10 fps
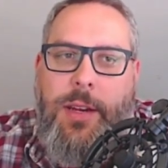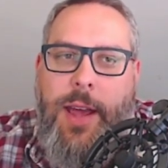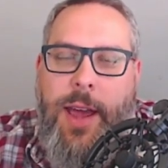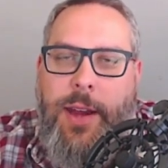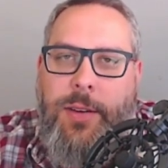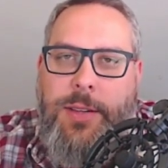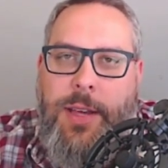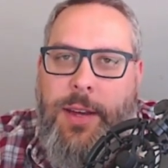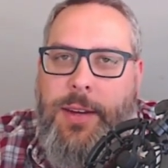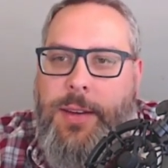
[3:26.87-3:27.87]
at your
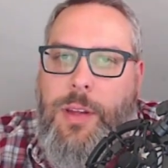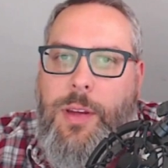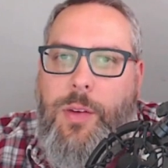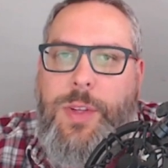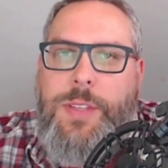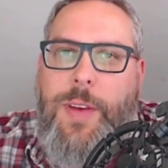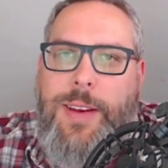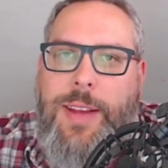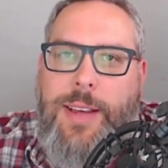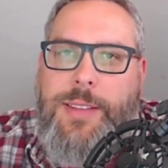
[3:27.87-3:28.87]
side. What's
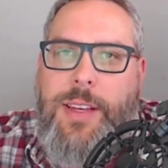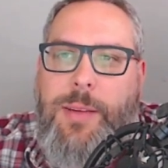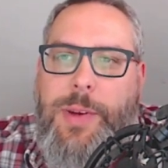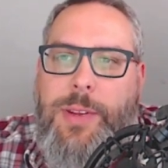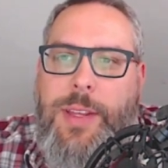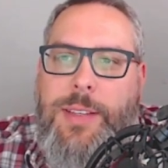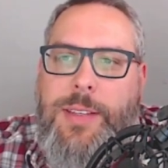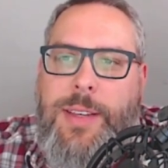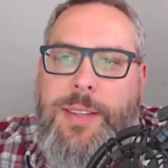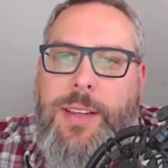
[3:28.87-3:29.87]
fantastic about this
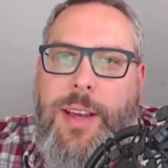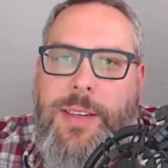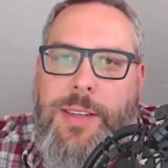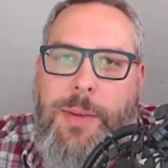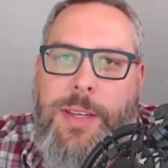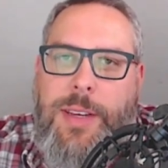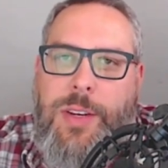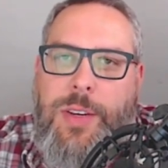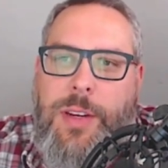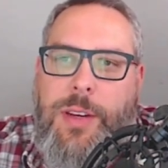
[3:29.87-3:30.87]
is the
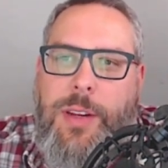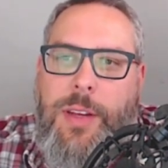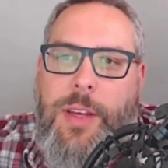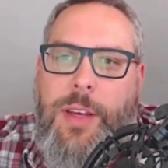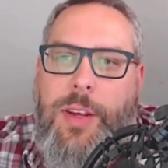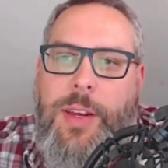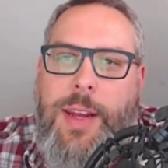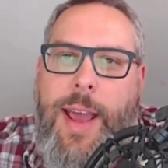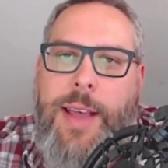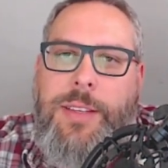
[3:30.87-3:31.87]
customization. You can
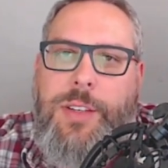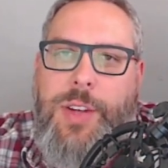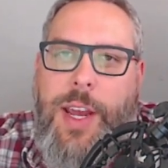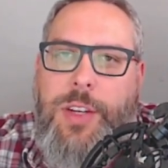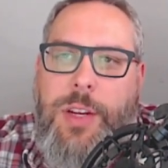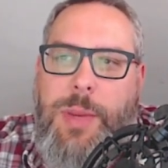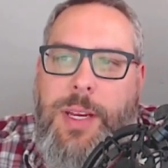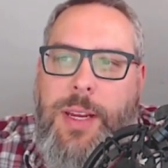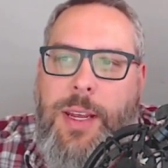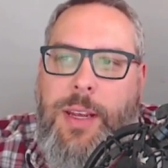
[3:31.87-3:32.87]
ask
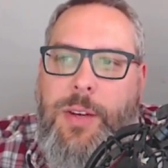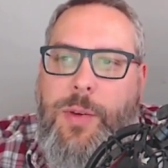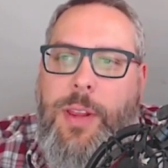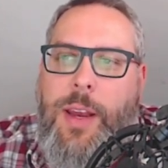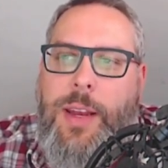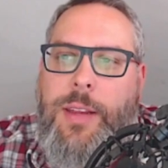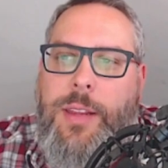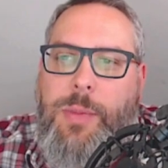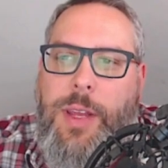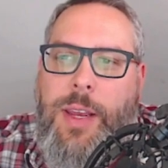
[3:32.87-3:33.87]
ChatGPT to align
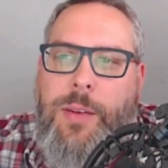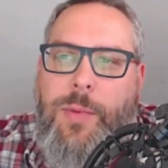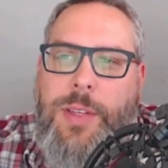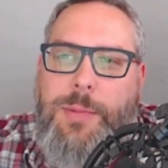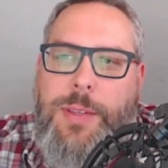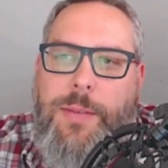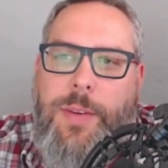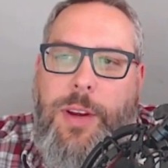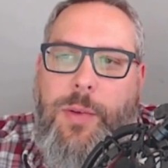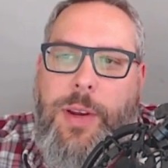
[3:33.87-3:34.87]
the plan with
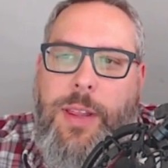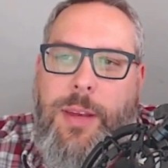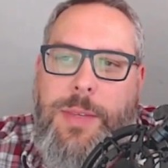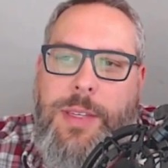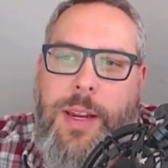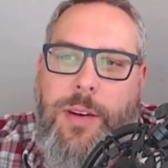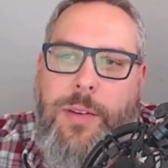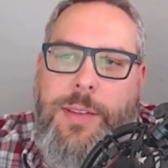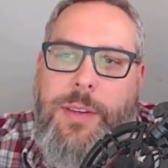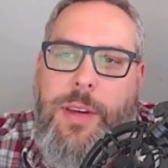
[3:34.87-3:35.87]
specific curriculum
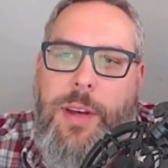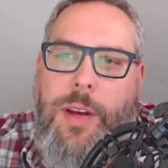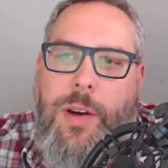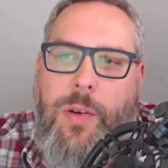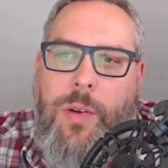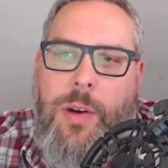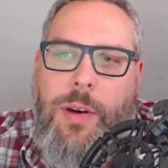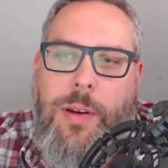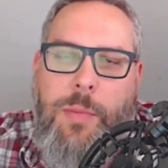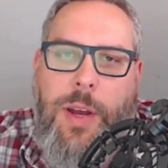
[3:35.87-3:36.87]
standards
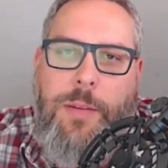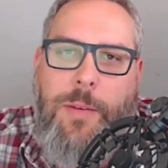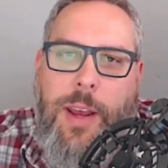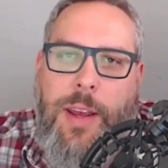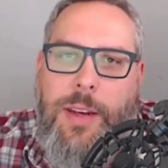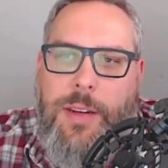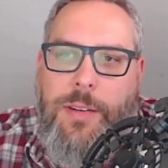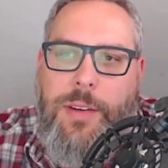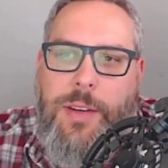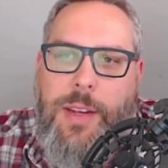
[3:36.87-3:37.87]
or modify it
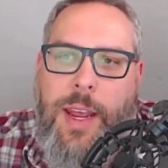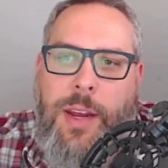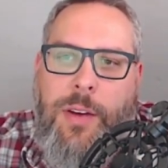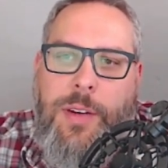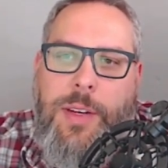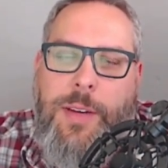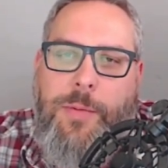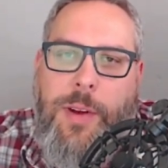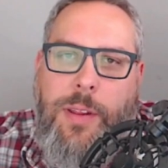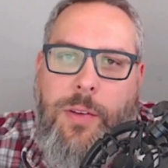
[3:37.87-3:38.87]
to cater to
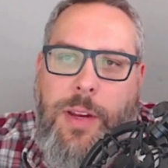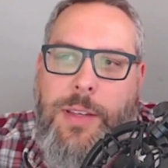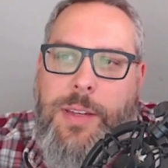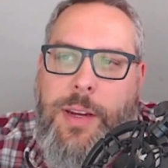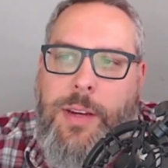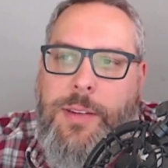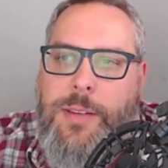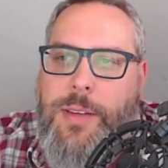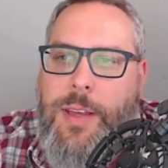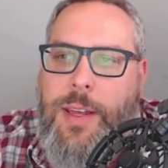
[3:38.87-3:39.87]
different learning
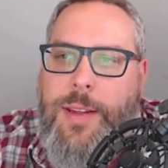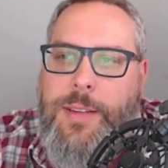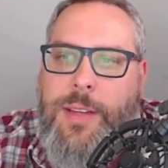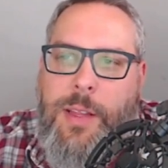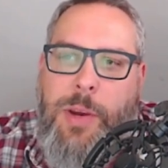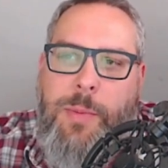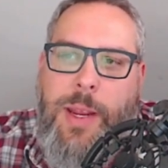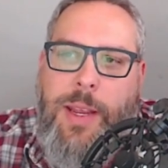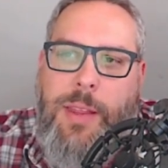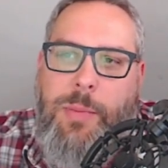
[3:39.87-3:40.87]
styles. It's all about
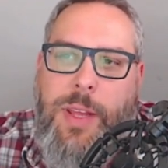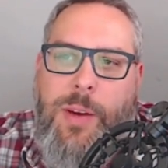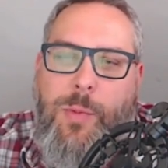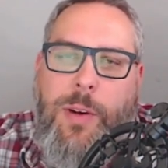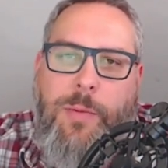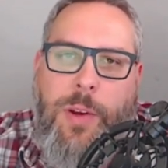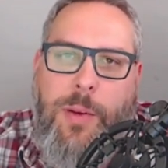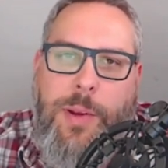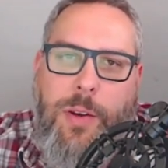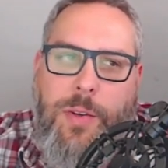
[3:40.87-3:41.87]
making the plan work for
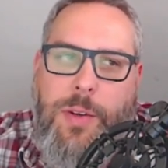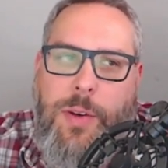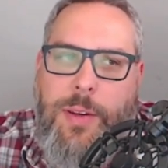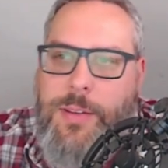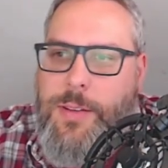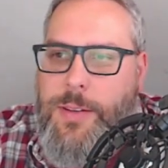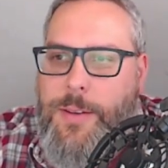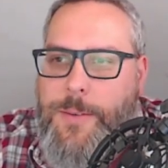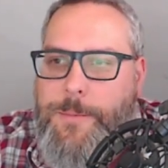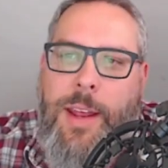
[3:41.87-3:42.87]
you and your students.
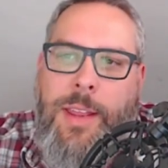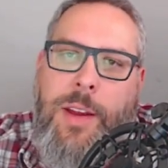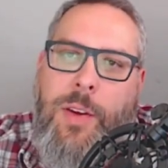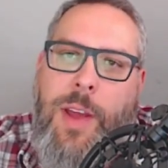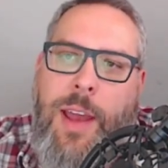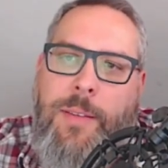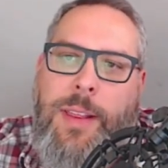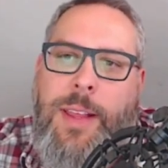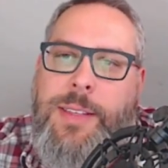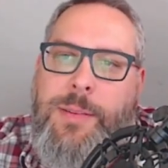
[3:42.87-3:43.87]
And there you have it,
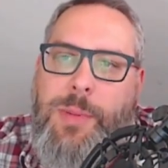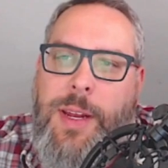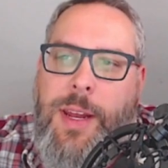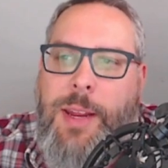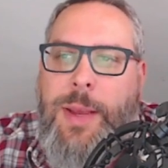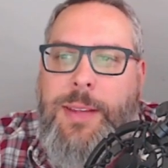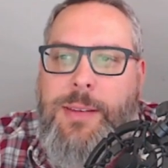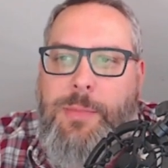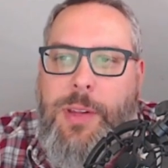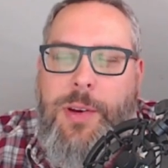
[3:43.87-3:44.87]
lesson planning made
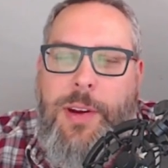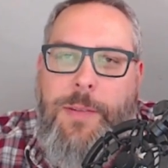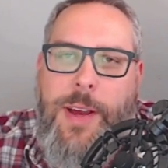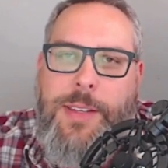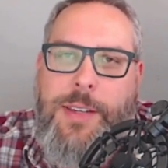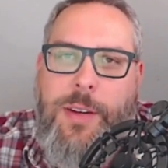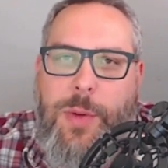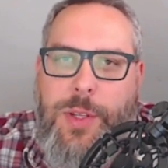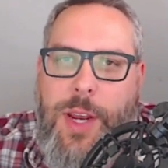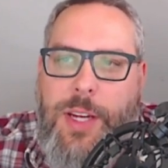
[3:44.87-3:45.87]
simpler and faster
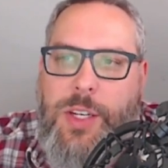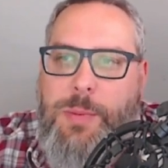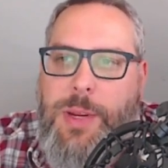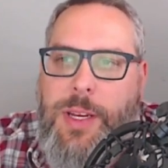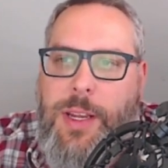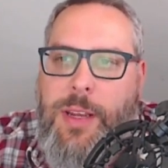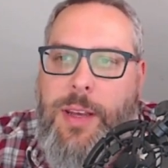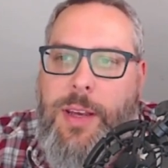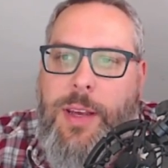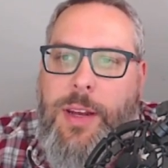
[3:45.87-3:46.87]
with ChatGPT.
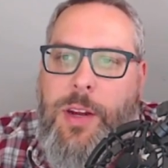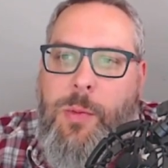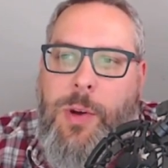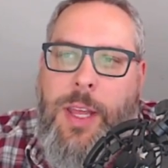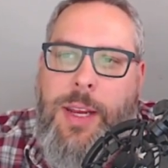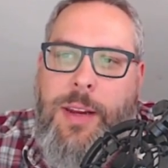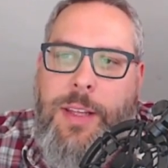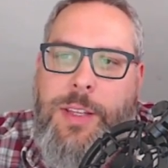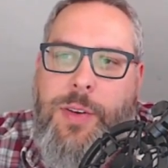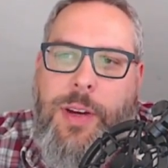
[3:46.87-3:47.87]
No more late
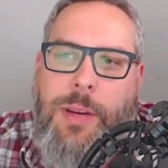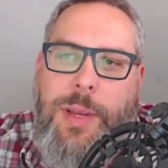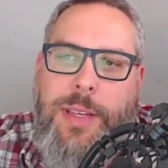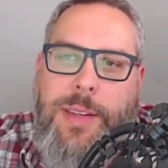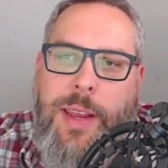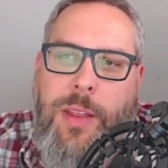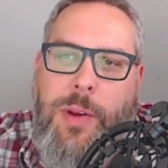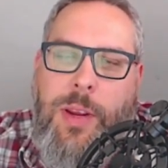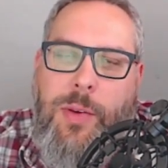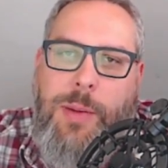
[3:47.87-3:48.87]
nights trying to piece together
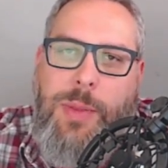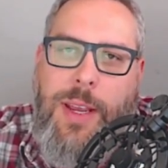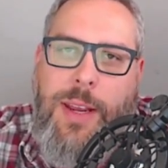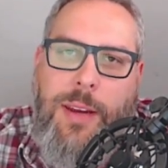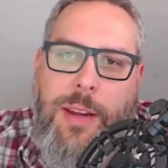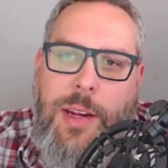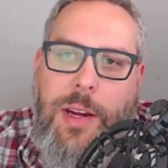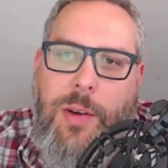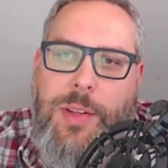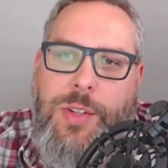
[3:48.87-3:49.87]
a unit plan.
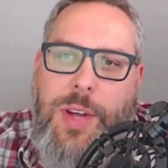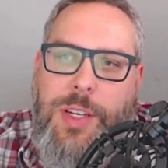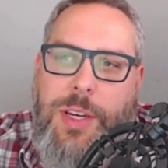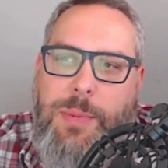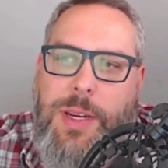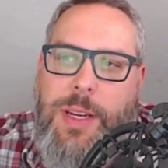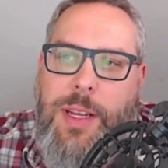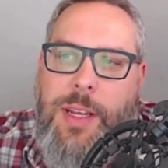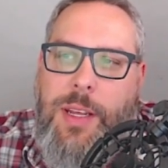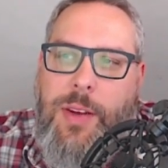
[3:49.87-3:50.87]
With
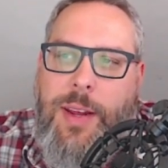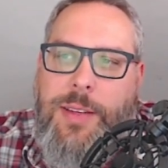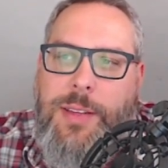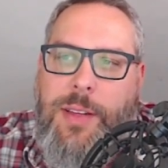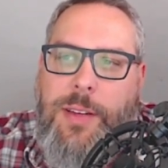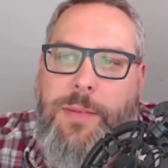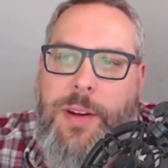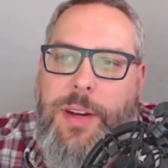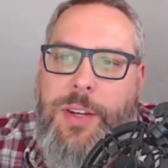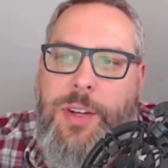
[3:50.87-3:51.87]
ChatGPT, you get a solid
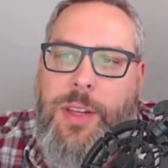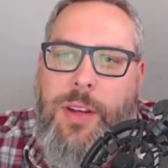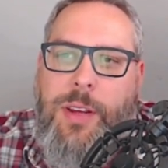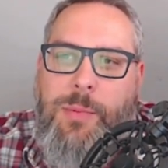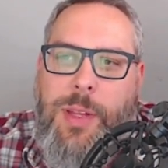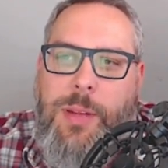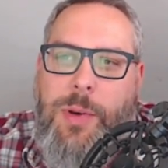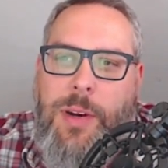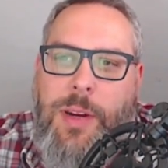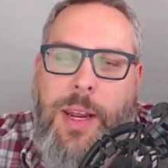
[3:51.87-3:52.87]
foundation that you can build
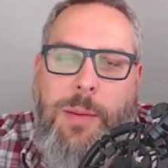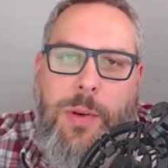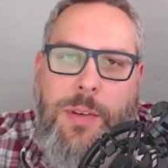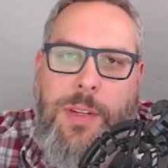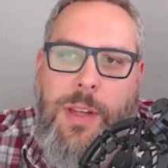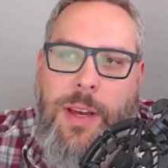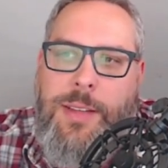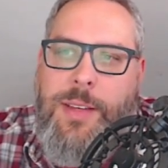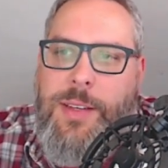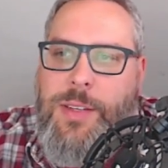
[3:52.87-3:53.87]
upon and
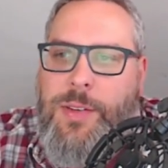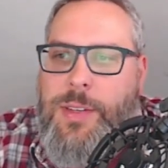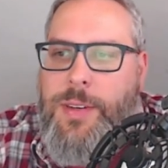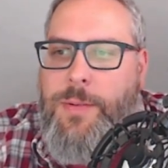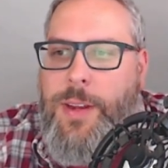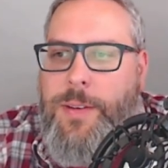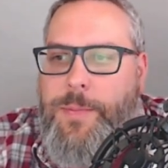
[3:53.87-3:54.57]
personalize as you see fit.